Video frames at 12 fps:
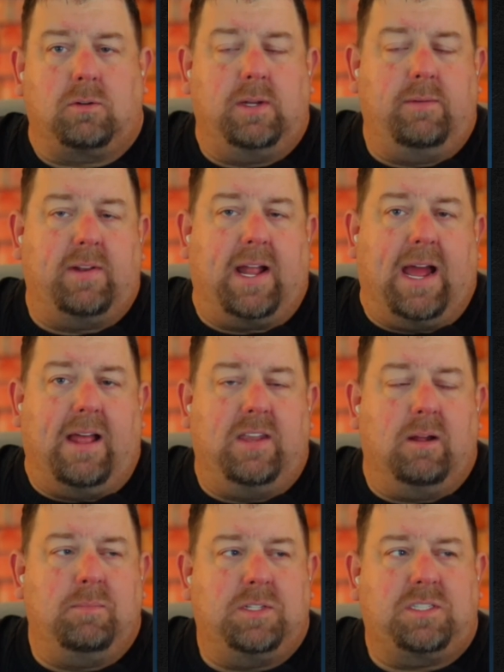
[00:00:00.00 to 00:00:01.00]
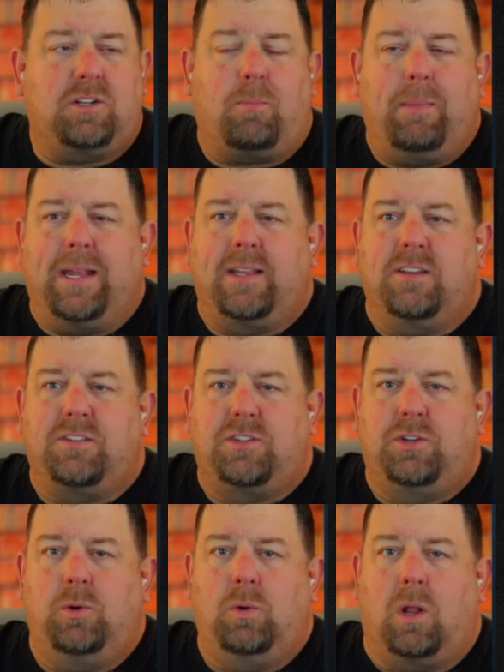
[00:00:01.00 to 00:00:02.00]
or even add them. Just don't make this
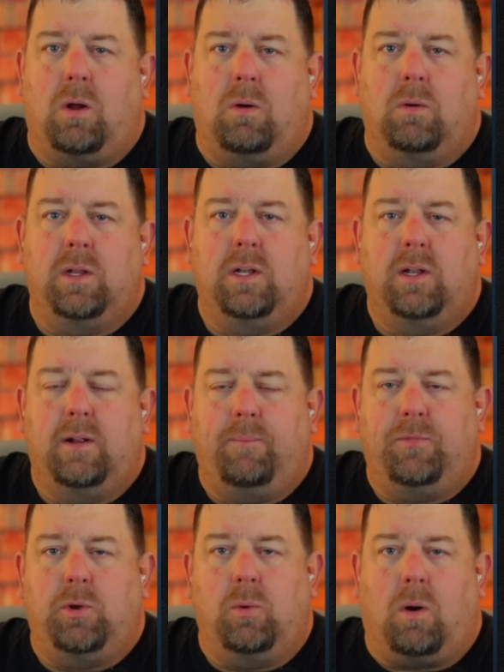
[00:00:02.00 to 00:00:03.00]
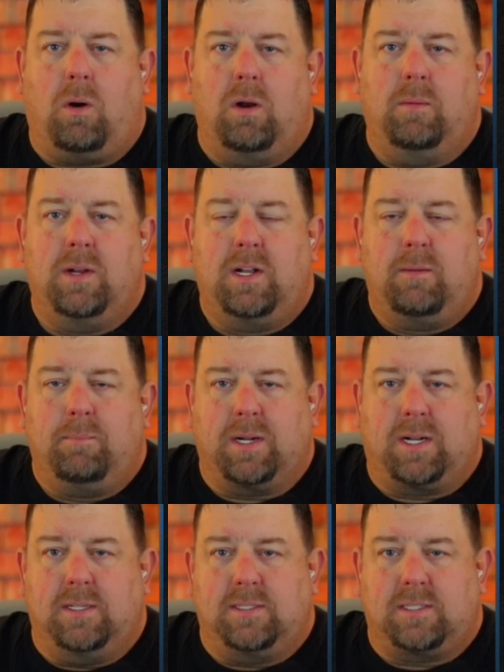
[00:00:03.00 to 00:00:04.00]
too long, too hard,
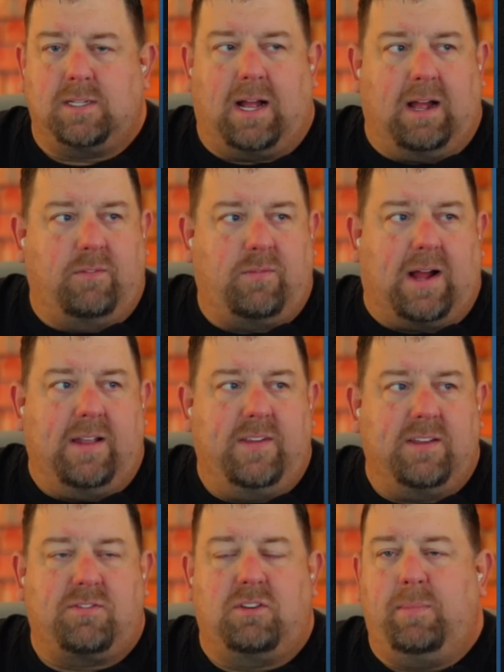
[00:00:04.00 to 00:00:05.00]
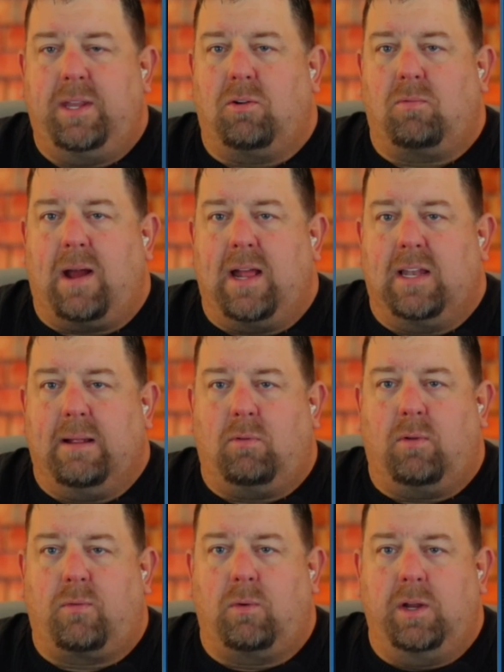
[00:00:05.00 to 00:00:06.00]
because I find this to be the right
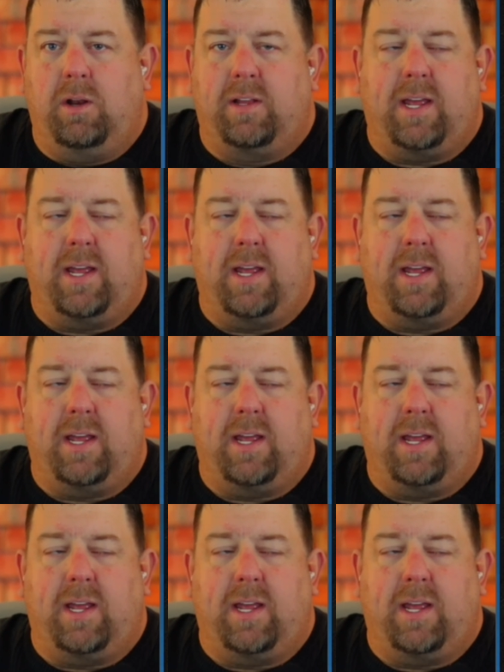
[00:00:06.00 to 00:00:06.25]
level for you to